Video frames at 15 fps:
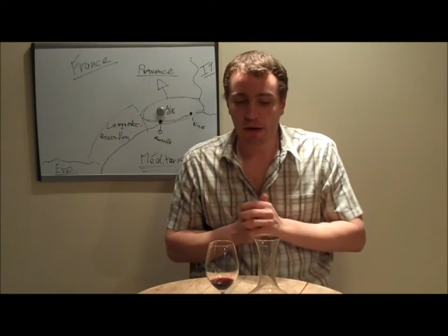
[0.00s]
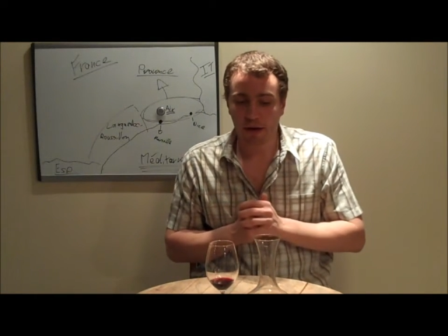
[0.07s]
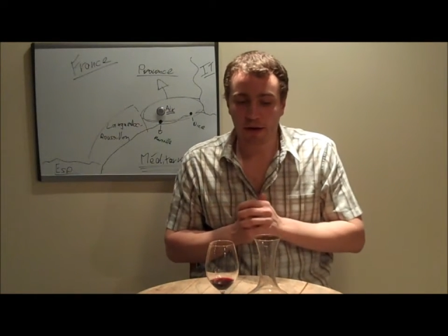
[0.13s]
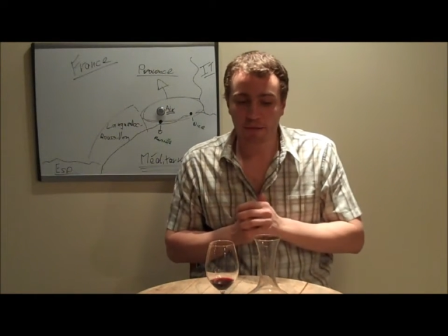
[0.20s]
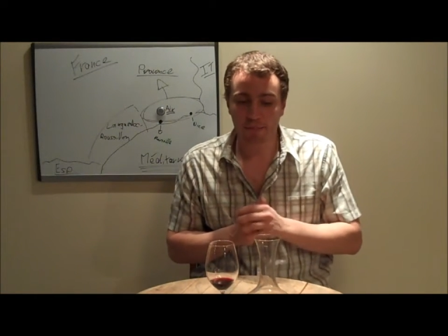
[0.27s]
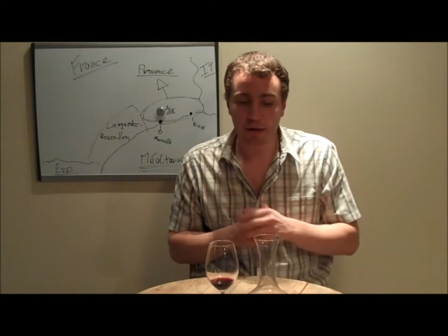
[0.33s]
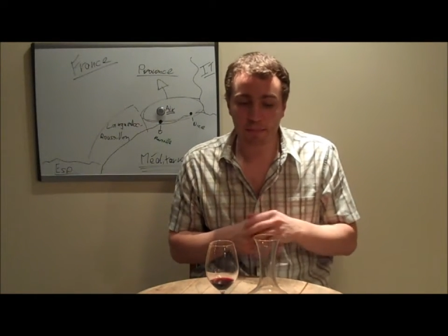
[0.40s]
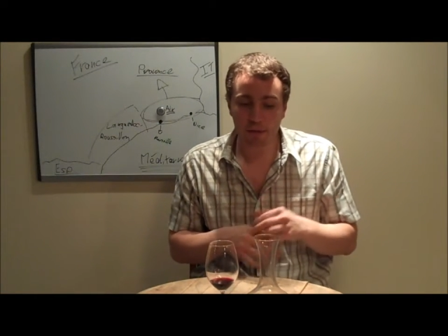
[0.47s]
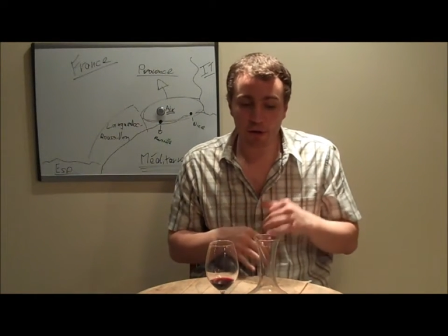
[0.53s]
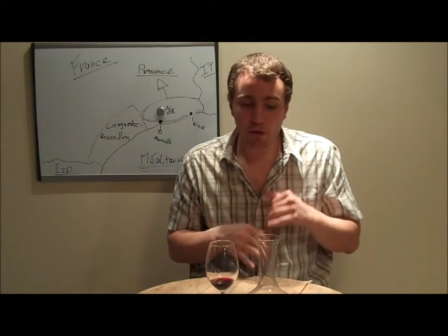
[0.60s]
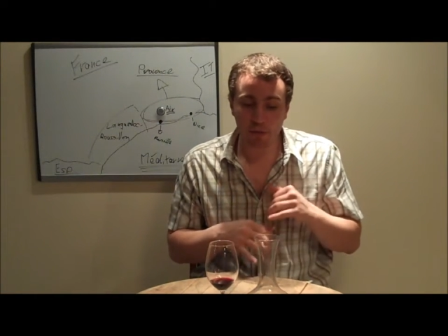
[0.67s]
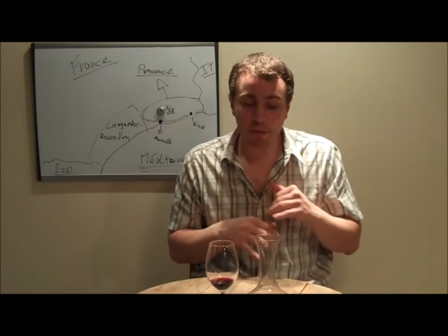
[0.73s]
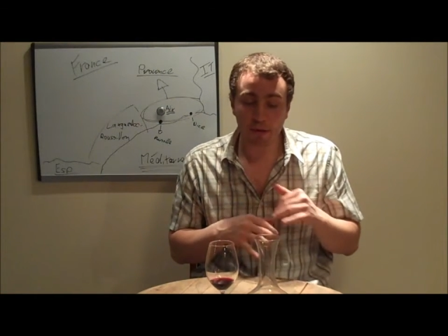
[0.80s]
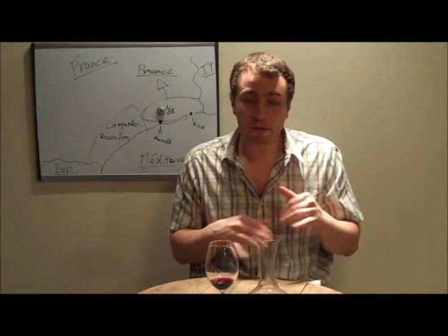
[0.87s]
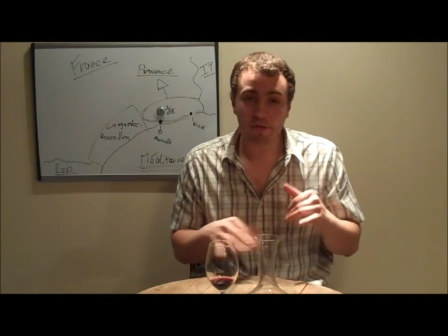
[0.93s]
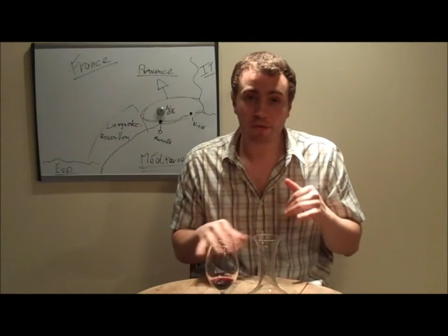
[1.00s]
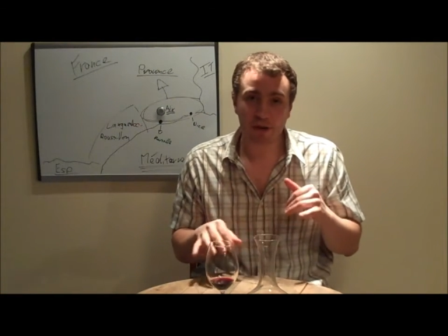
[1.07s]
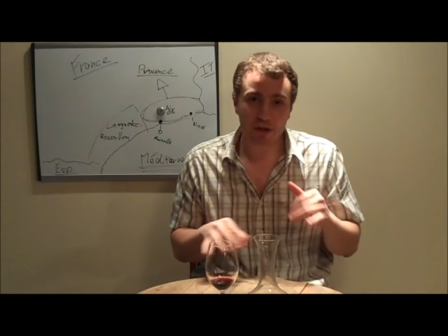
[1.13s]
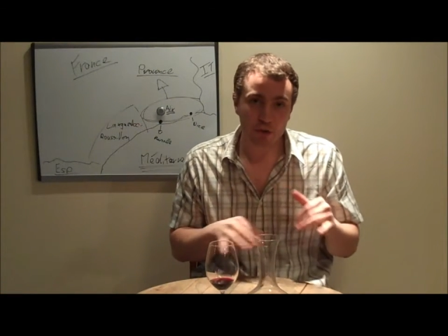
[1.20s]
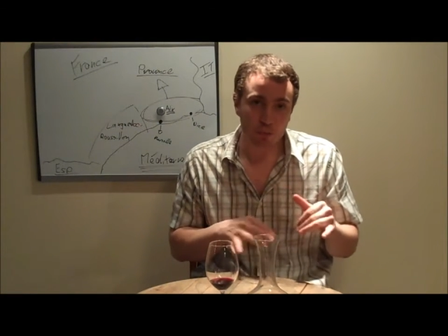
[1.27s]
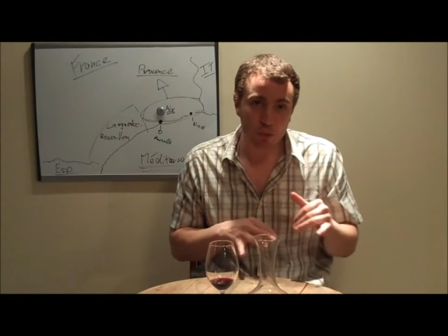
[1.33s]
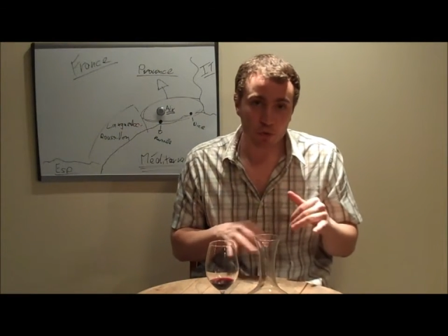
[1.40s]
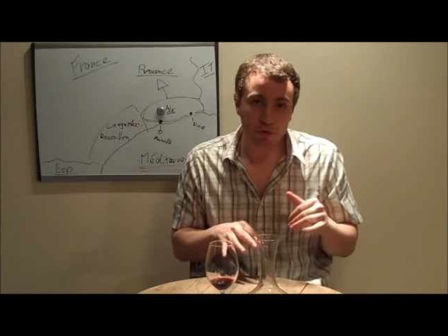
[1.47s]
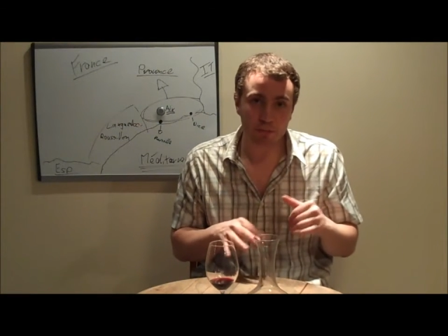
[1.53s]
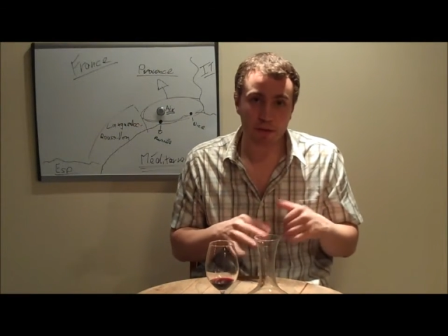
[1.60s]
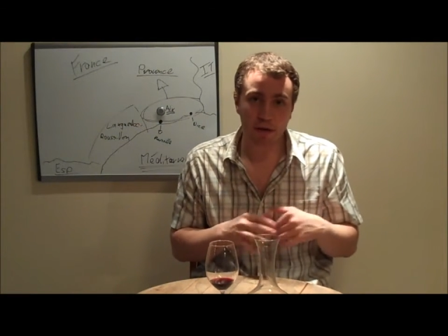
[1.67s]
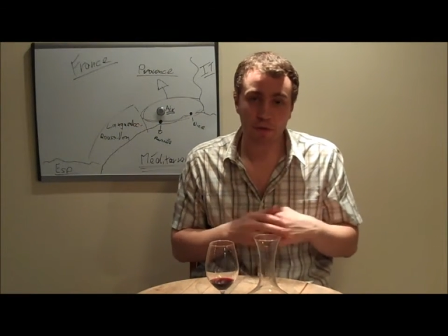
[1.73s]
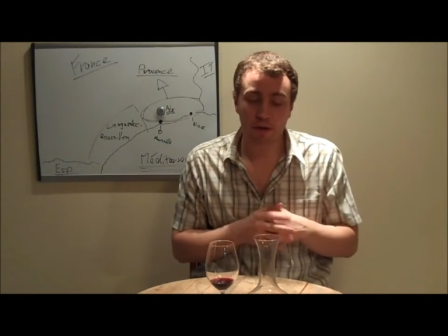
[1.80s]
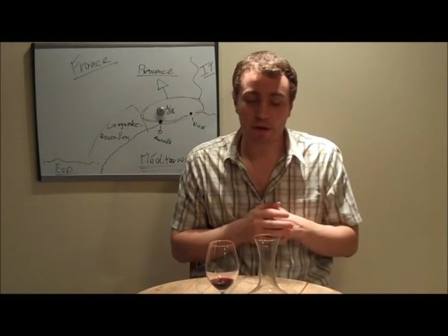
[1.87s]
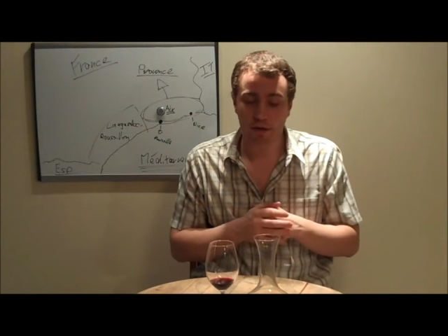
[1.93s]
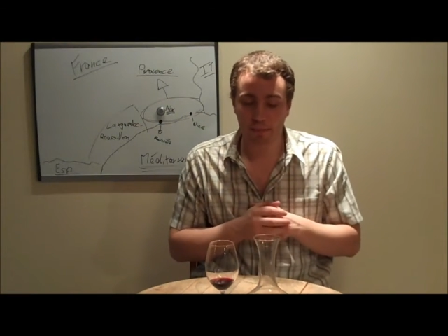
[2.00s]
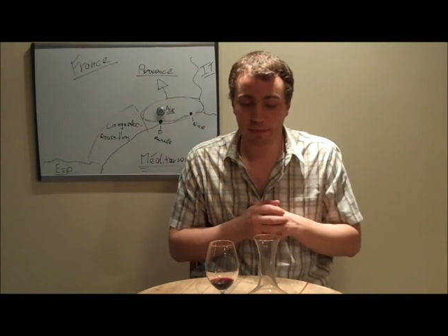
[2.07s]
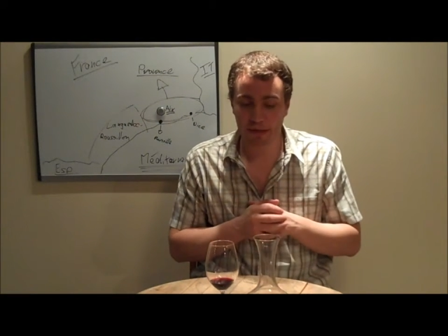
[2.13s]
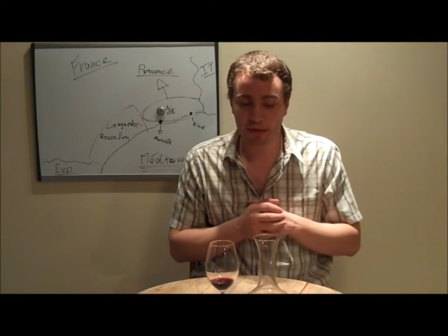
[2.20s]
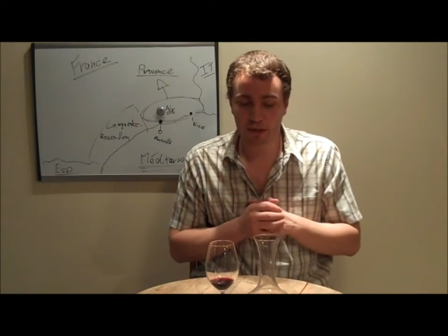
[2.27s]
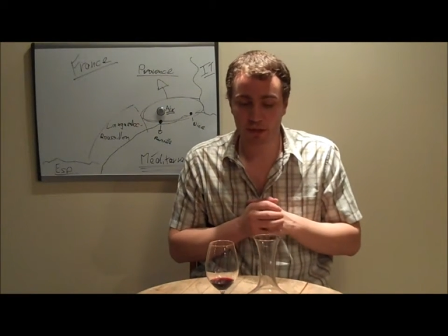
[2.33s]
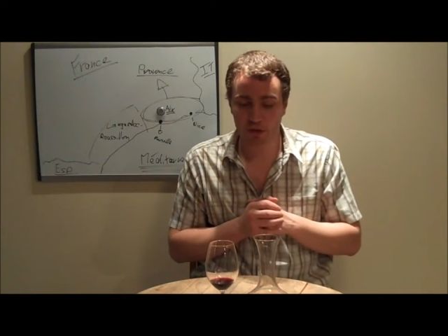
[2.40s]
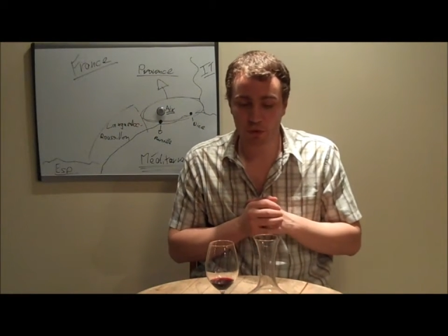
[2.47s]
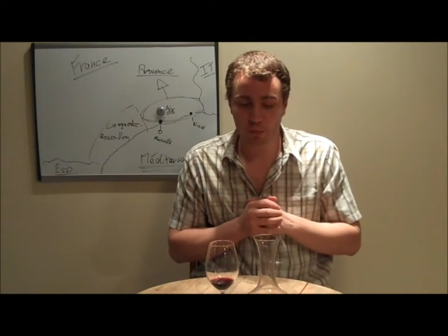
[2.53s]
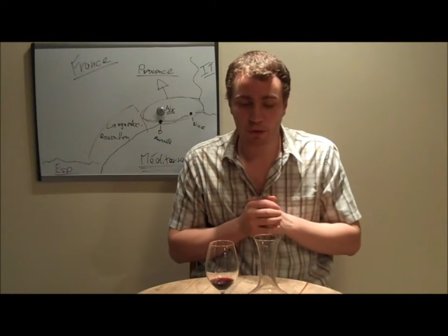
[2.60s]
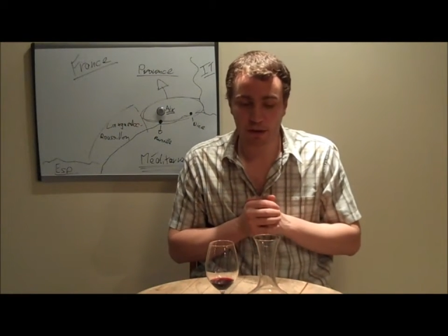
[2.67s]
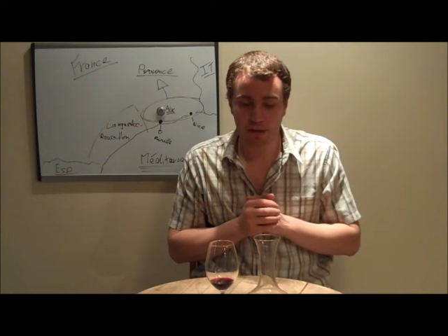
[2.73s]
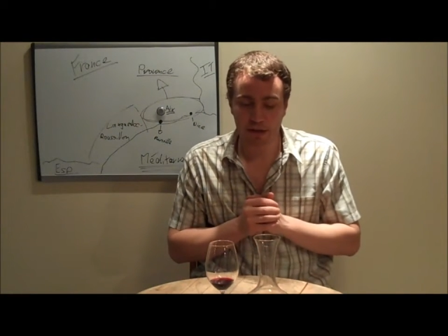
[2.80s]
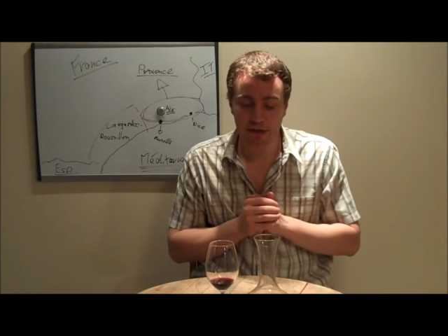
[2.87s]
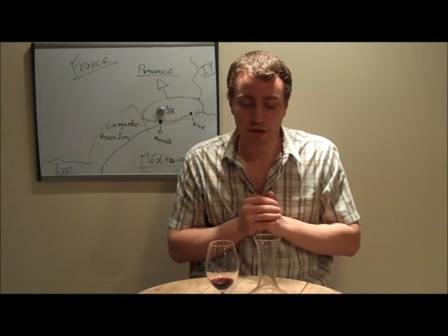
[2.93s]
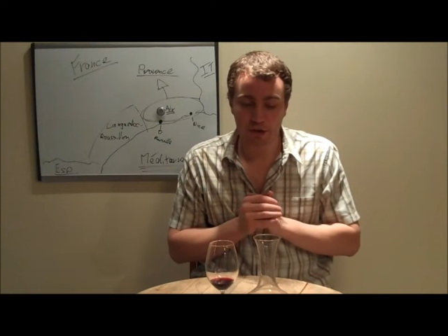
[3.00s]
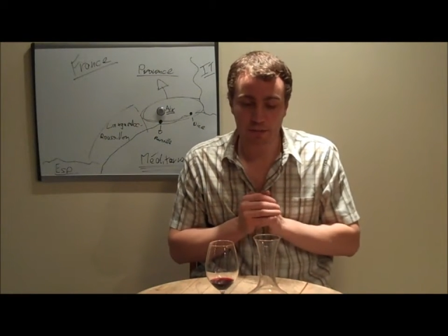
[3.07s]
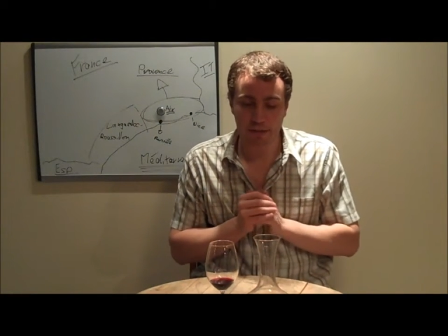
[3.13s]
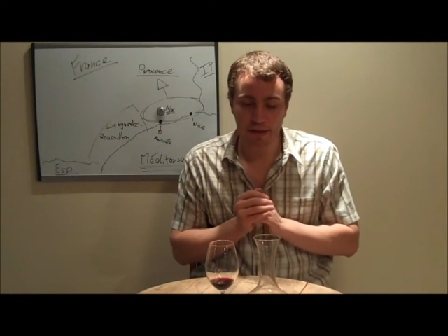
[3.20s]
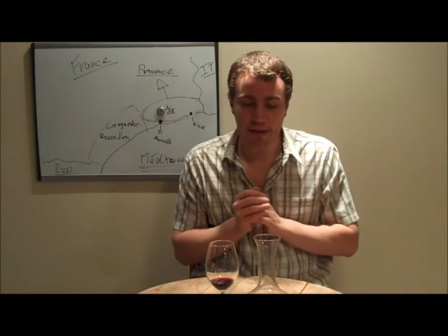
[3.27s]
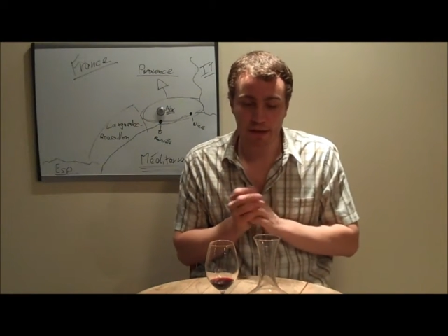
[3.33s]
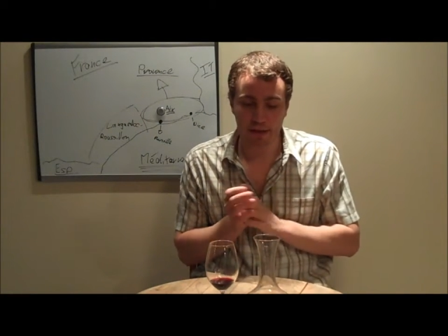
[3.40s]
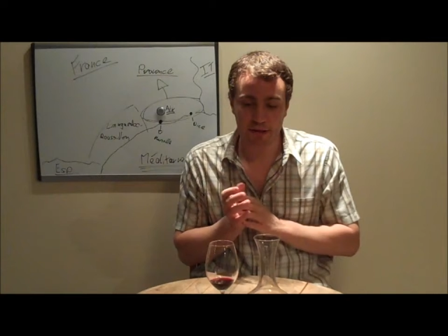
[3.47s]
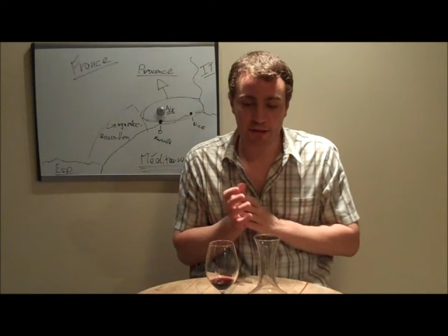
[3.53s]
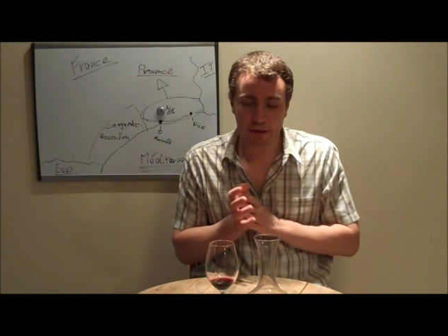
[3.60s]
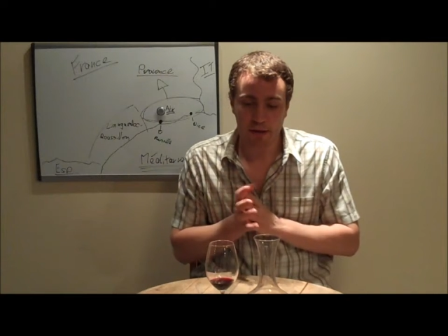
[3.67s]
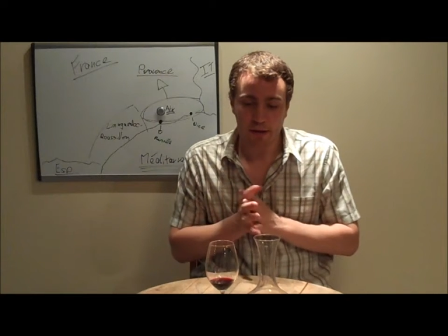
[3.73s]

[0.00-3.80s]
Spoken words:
and maybe a little bit of fresh rosemary on the pizza as well. That should be nice.